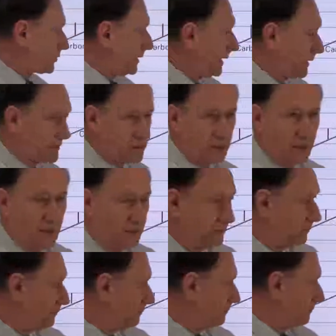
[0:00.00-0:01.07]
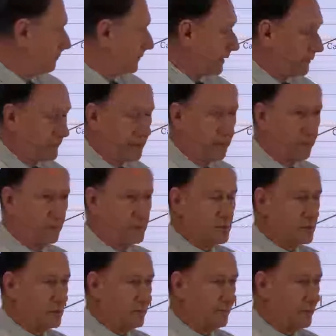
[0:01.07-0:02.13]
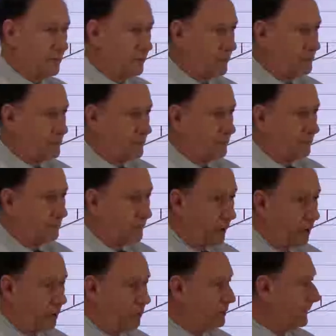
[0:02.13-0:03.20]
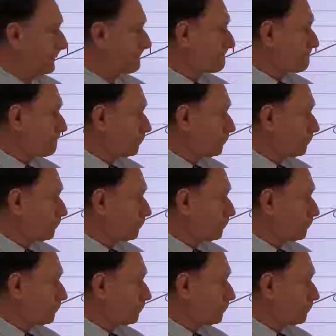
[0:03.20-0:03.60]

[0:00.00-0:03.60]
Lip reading: tracks in everything from bone,